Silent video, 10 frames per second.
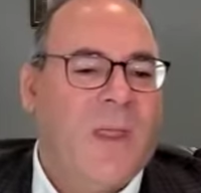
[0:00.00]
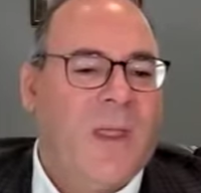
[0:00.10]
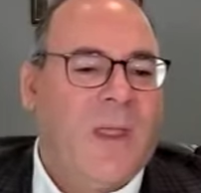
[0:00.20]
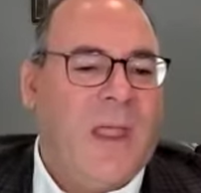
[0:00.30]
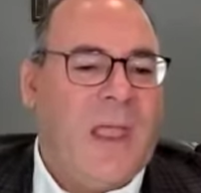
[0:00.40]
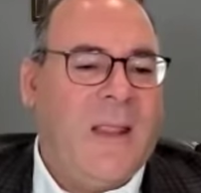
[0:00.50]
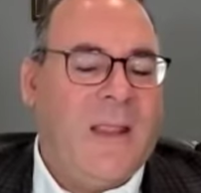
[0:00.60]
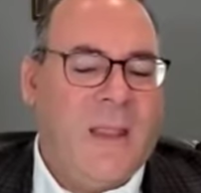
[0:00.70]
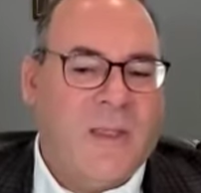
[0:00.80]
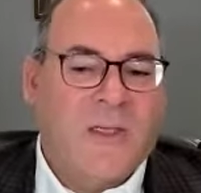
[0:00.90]
Right. And
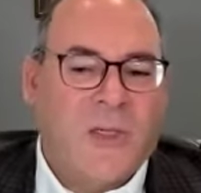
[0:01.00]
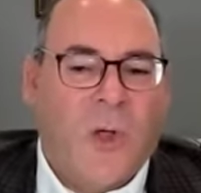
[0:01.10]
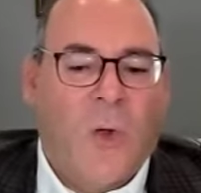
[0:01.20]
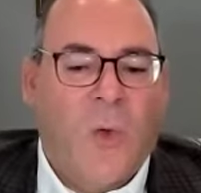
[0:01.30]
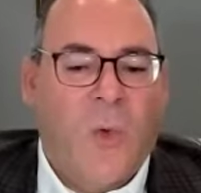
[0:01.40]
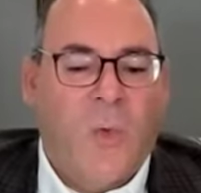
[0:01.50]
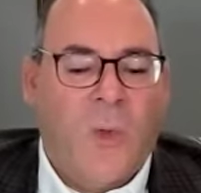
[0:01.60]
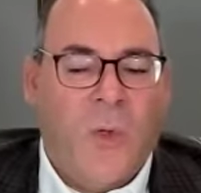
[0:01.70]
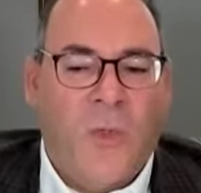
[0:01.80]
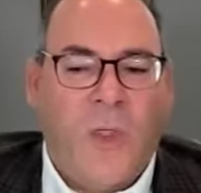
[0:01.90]
there's this whole
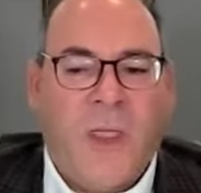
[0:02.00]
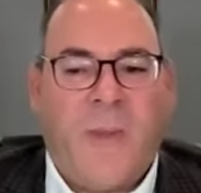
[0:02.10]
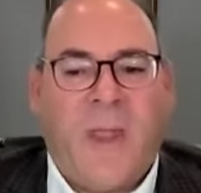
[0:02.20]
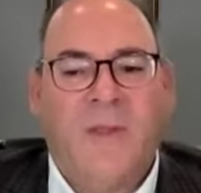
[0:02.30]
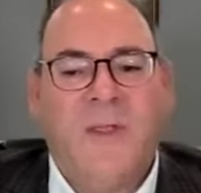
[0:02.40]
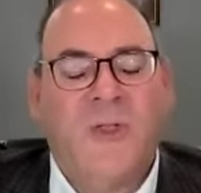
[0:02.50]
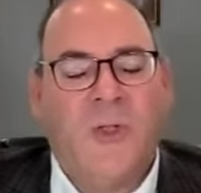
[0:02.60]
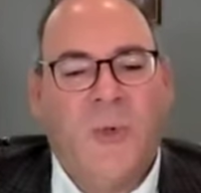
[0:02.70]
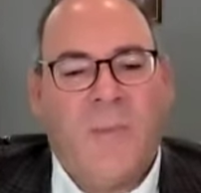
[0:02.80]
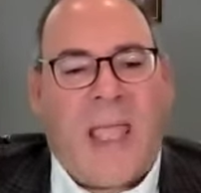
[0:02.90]
whole thing about
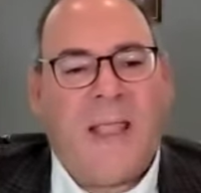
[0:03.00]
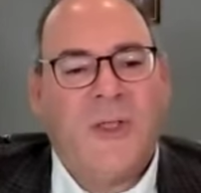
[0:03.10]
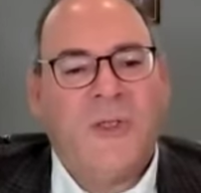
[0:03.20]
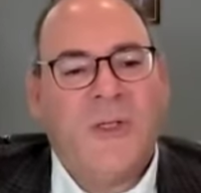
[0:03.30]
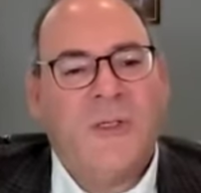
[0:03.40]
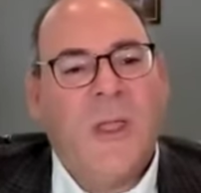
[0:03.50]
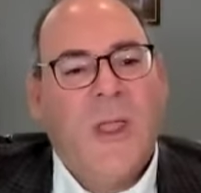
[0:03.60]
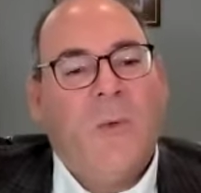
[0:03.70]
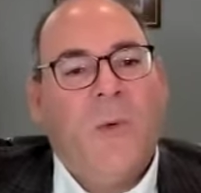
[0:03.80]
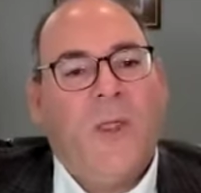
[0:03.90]
digital managers
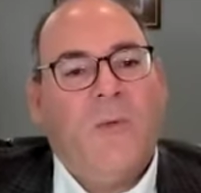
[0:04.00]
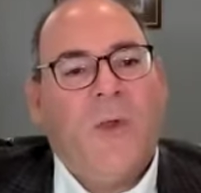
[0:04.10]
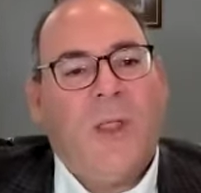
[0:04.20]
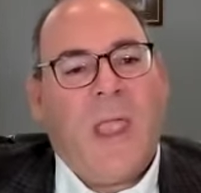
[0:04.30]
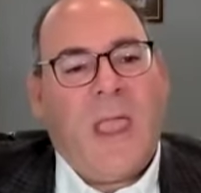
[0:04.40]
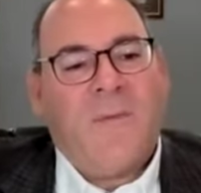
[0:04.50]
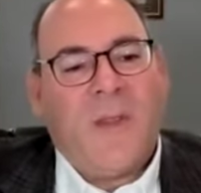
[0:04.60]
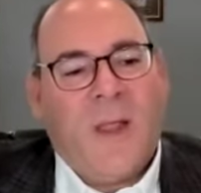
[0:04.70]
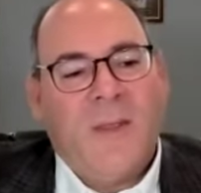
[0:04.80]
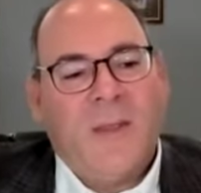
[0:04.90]
where you really have
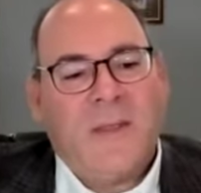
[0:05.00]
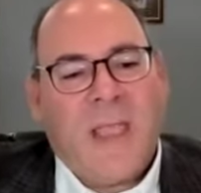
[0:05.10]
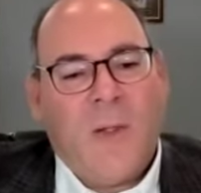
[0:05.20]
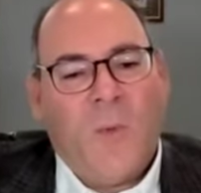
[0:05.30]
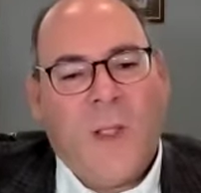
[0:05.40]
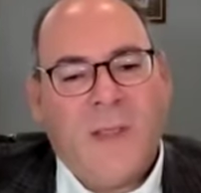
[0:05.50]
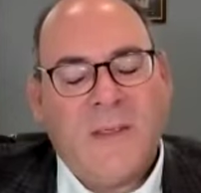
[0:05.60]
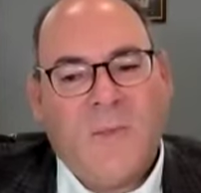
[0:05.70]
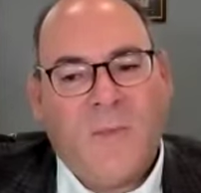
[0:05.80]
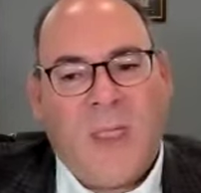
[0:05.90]
to understand what does
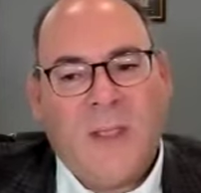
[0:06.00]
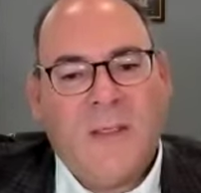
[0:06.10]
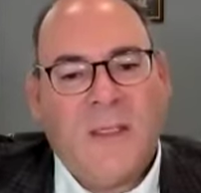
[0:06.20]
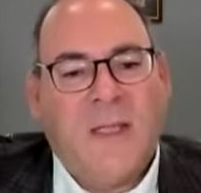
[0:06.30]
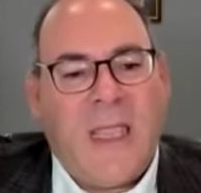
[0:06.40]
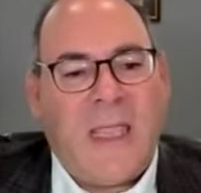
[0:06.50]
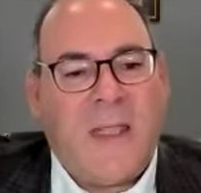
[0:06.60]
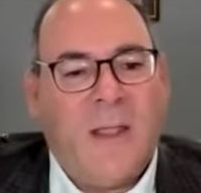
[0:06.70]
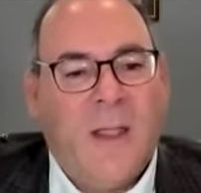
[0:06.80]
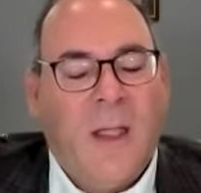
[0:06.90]
it mean to
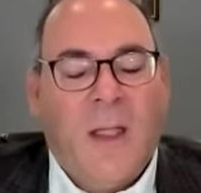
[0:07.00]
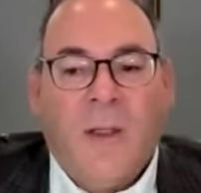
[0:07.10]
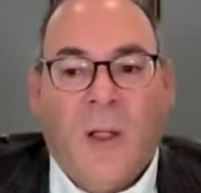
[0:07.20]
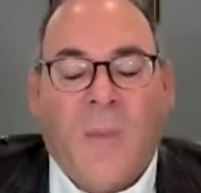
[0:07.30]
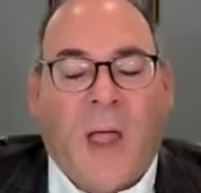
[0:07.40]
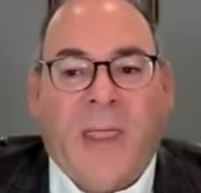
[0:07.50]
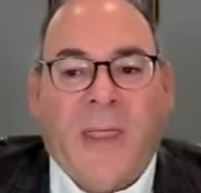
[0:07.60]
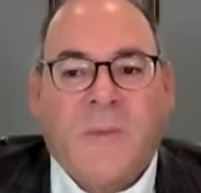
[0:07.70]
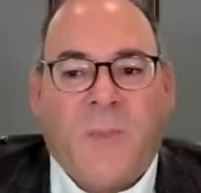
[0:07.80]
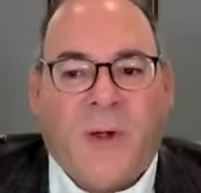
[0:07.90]
lead? You know, my
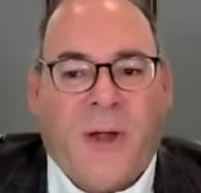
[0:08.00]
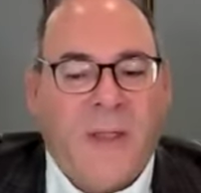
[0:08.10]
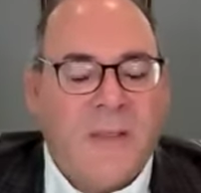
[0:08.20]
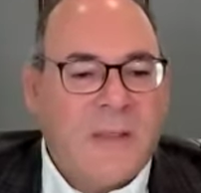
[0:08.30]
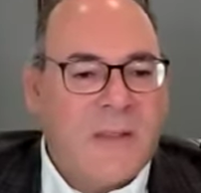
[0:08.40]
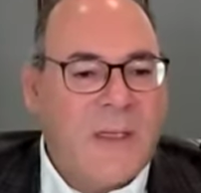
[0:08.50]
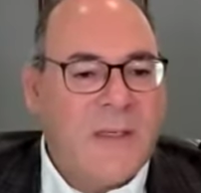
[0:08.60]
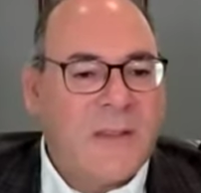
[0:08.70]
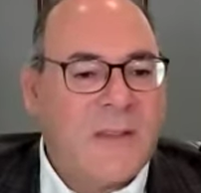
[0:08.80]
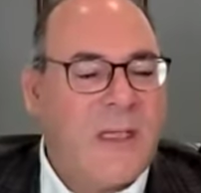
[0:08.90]
experience as a,
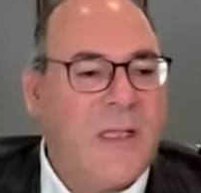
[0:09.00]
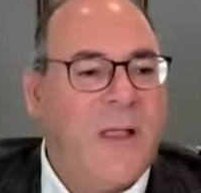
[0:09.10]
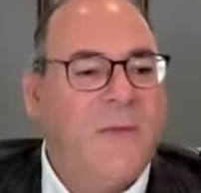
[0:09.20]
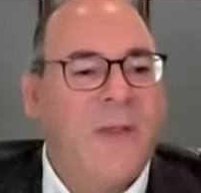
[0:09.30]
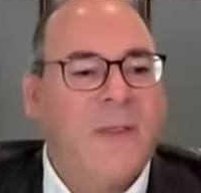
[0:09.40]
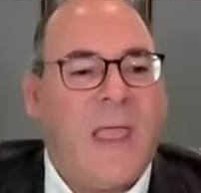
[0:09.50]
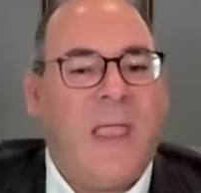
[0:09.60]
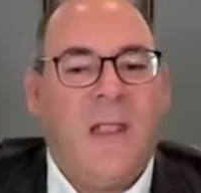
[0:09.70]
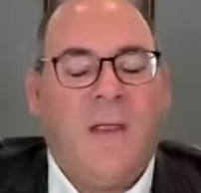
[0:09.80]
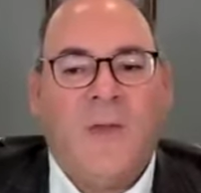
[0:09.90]
as a C-level
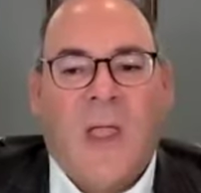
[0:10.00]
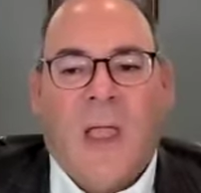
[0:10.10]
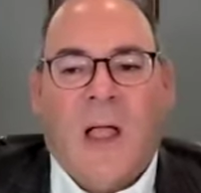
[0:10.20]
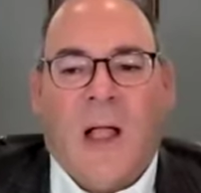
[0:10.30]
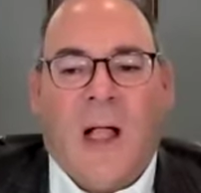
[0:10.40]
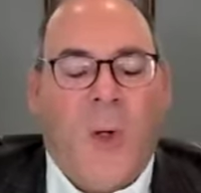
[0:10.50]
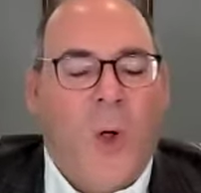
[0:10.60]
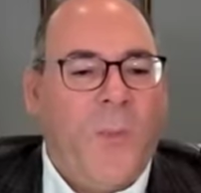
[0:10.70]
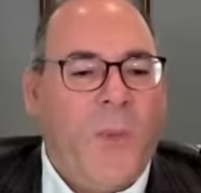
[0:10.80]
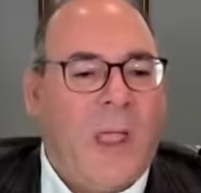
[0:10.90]
executive, I'm
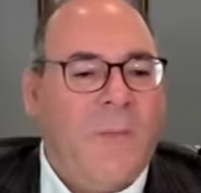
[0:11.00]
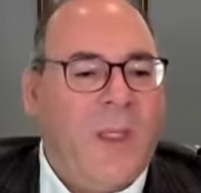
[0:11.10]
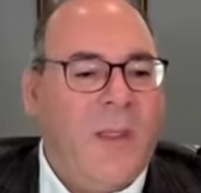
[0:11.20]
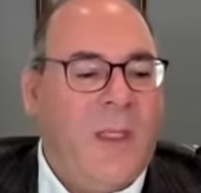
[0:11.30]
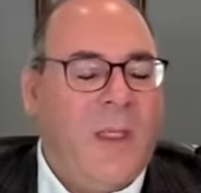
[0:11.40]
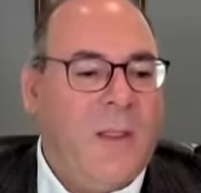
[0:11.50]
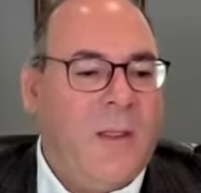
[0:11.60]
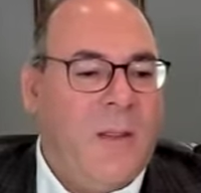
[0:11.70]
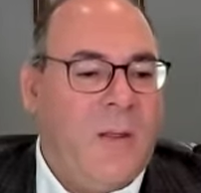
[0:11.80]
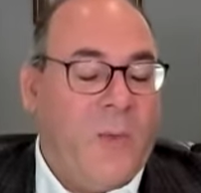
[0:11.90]
hoping I'm in,
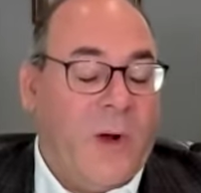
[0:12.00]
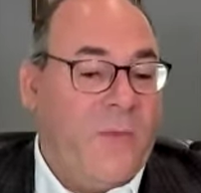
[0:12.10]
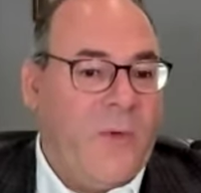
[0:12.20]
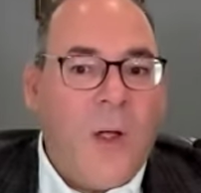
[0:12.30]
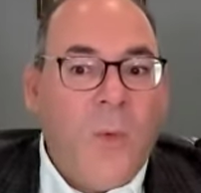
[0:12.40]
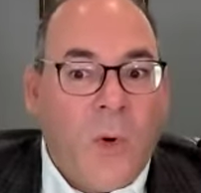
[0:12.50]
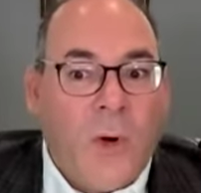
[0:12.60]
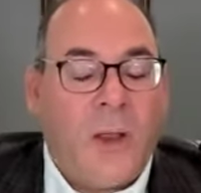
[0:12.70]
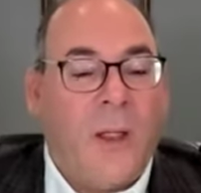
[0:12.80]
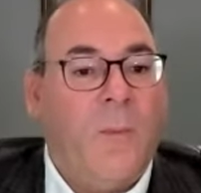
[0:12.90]
in wherever I
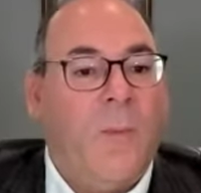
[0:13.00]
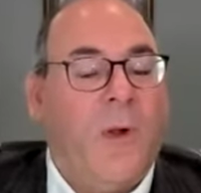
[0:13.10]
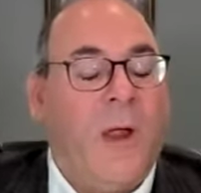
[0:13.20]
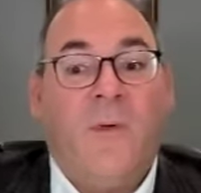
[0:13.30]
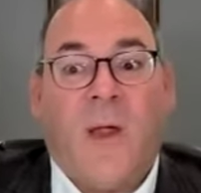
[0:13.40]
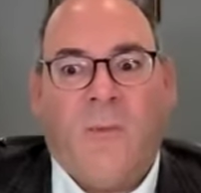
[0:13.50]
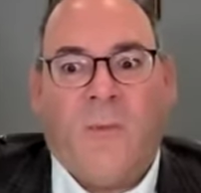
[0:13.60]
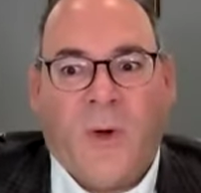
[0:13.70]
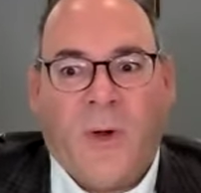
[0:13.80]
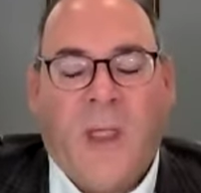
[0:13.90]
work and wherever I
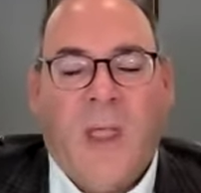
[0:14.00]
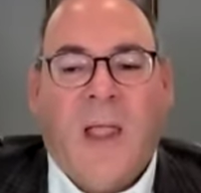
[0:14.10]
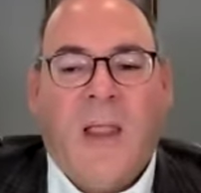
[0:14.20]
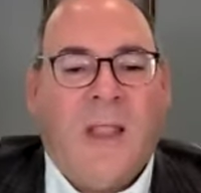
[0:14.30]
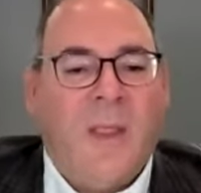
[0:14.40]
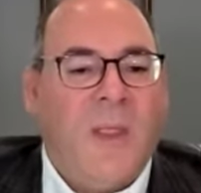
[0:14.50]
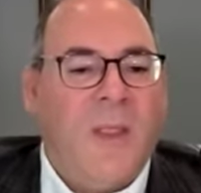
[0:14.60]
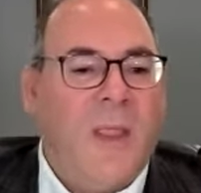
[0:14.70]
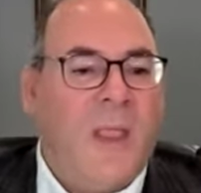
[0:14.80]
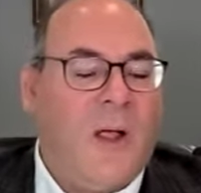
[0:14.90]
work, that am
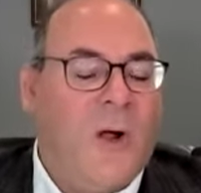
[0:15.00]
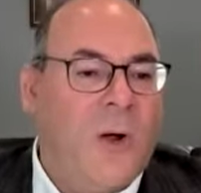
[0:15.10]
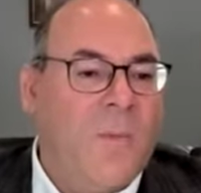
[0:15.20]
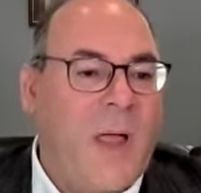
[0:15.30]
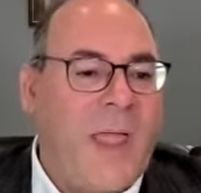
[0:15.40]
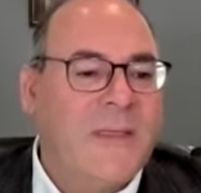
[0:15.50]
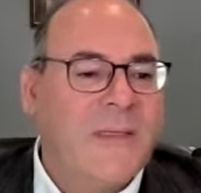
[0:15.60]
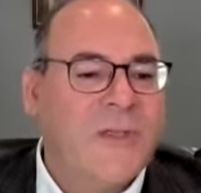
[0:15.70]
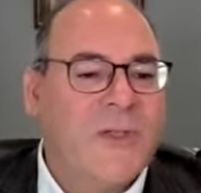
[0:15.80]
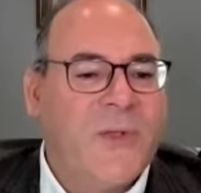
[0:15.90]
in the heart, minds,
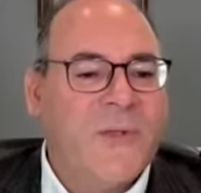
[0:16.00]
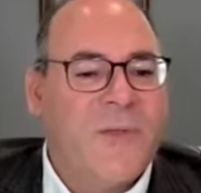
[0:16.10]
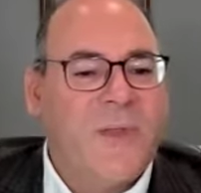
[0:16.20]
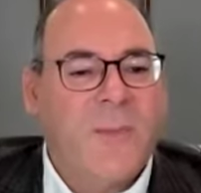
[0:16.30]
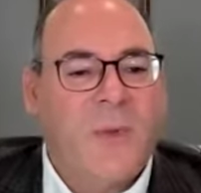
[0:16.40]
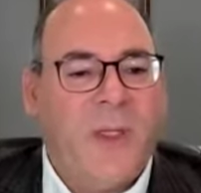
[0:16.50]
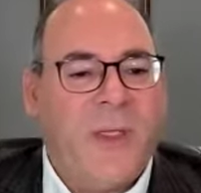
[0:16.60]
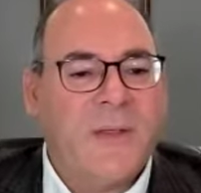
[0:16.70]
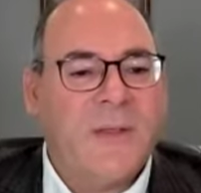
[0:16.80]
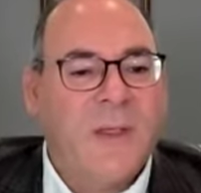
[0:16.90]
and souls of the
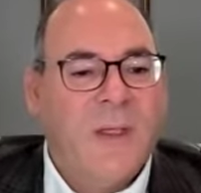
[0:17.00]
employees.